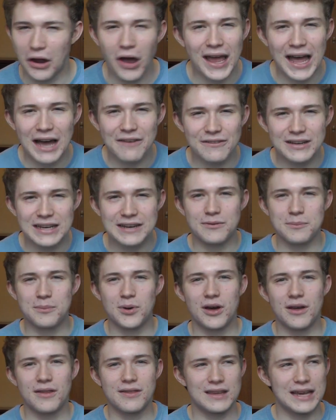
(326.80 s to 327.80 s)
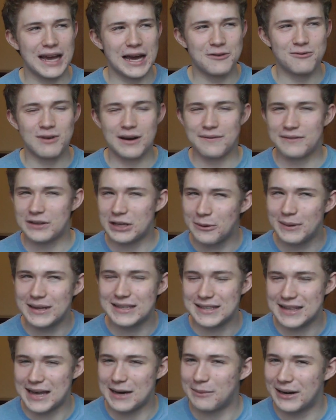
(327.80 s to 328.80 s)
and I haven't even put the ad revenue
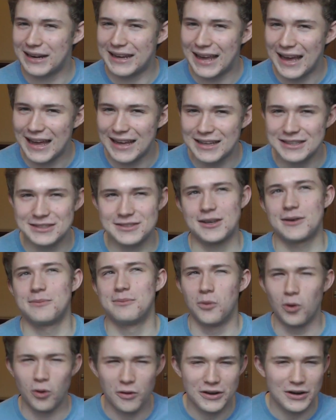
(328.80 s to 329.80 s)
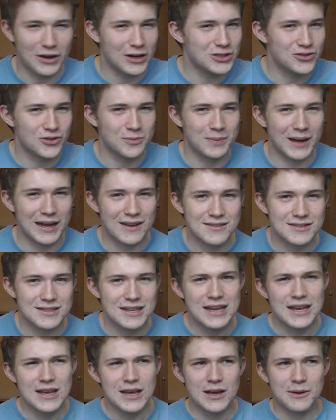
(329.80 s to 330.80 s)
into that money yet, so more than £100,
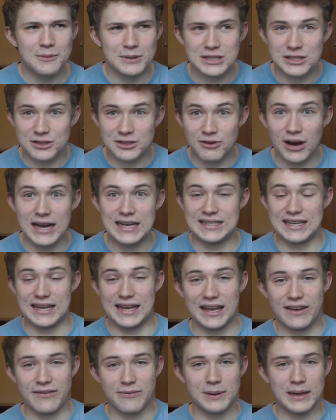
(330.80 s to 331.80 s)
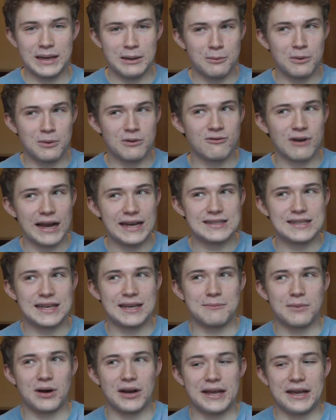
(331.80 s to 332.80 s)
which is crazy. If we were
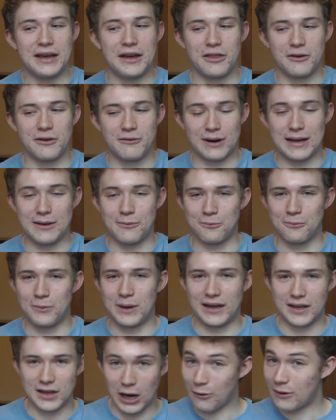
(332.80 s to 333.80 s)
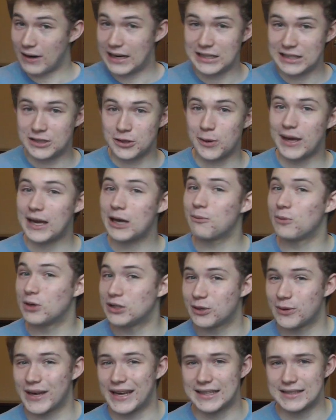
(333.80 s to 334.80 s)
raising money at the rate we're currently doing, and we're
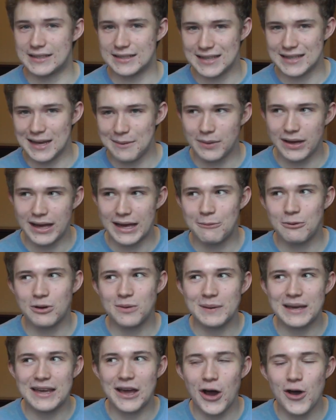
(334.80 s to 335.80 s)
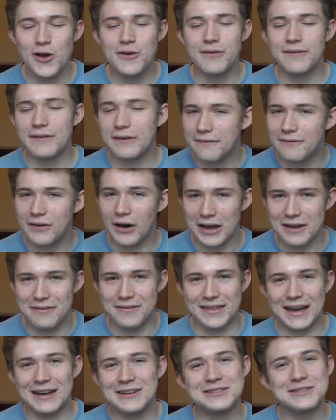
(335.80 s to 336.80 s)
doing in December, it would be over
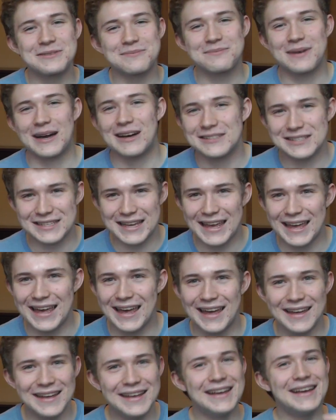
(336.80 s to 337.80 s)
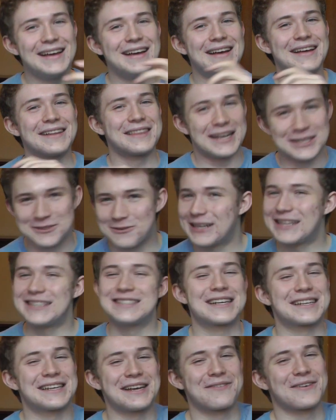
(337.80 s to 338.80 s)
£5,000 a year. That's really
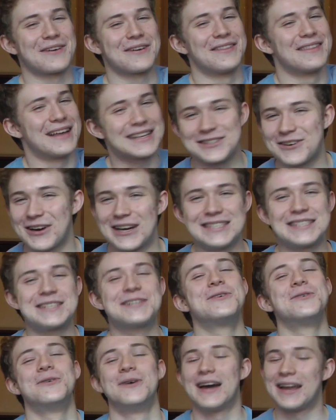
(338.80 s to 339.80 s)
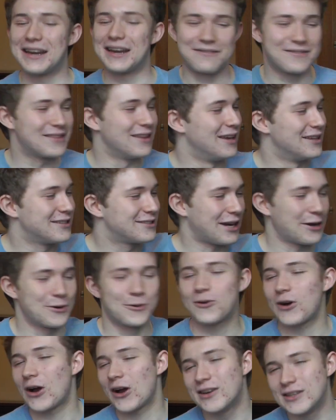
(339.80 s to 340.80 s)
significant. That's crazy cool. And if the channel
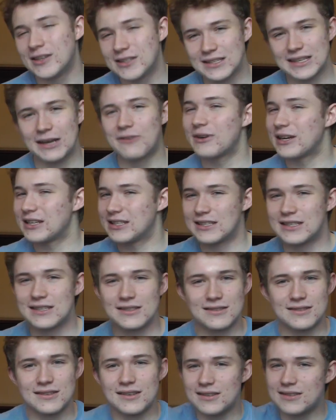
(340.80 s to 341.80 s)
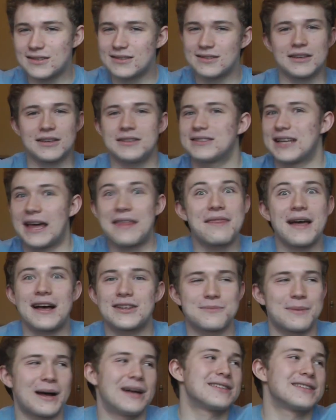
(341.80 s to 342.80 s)
grows, it reaches
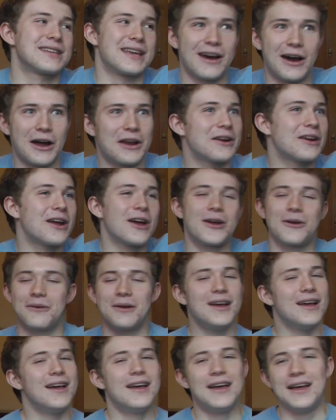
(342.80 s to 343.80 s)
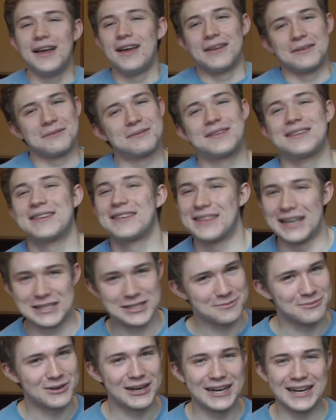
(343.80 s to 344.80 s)
£10,000 a year. I don't know. There's
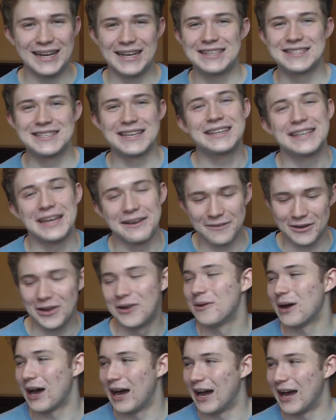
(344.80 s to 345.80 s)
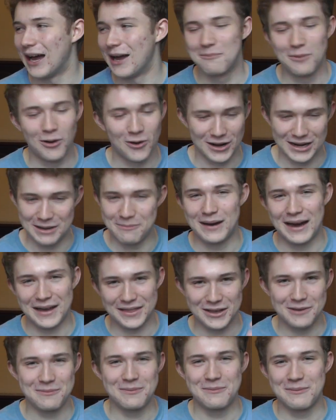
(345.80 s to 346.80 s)
some really significant moral
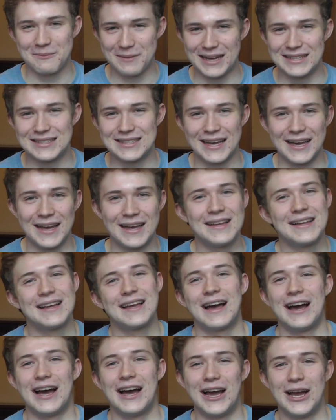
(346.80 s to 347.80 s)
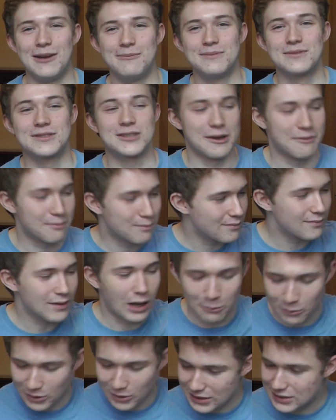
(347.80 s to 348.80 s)
impact that can be made here. So
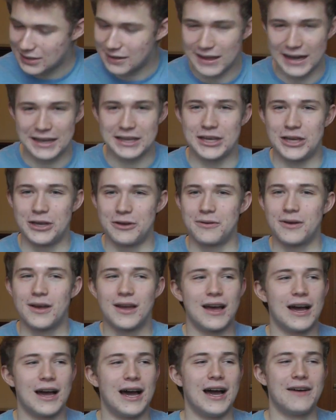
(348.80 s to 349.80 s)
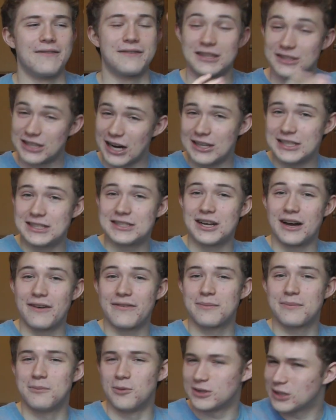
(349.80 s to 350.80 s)
I wanted to thank you for the charity
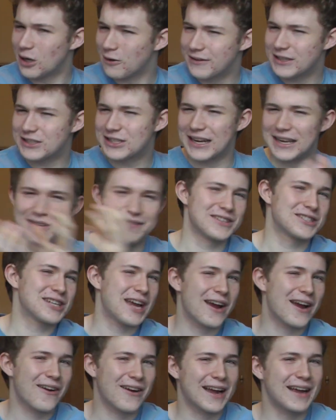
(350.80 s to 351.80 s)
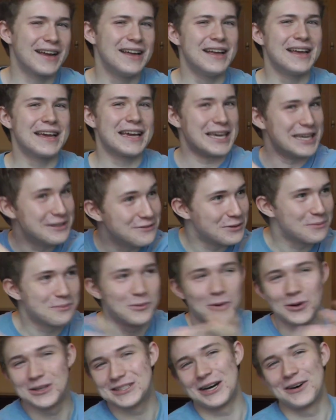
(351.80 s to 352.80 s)
stuff, more selfishly for sharing, even
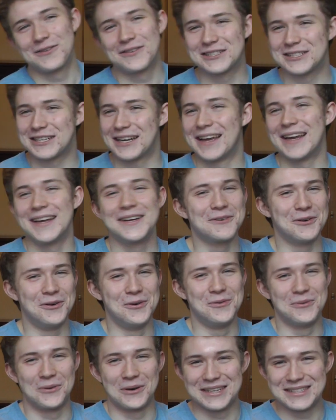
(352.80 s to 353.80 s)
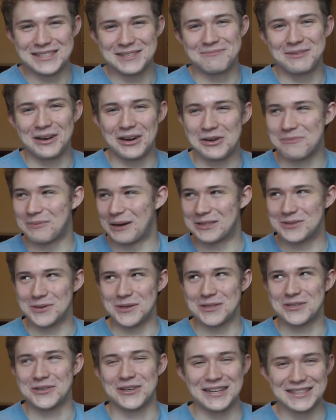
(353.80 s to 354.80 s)
more selfishly wanted to plug my
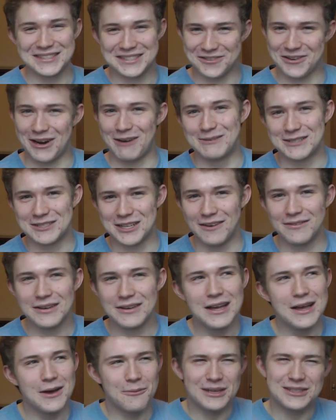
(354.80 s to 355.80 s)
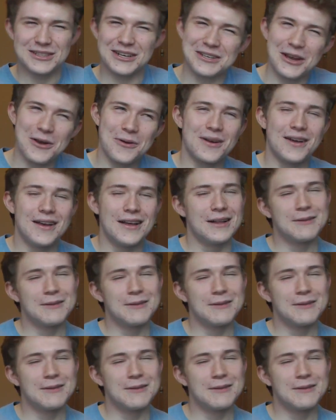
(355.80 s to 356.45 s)
Twitter and Instagram and stuff, which I don't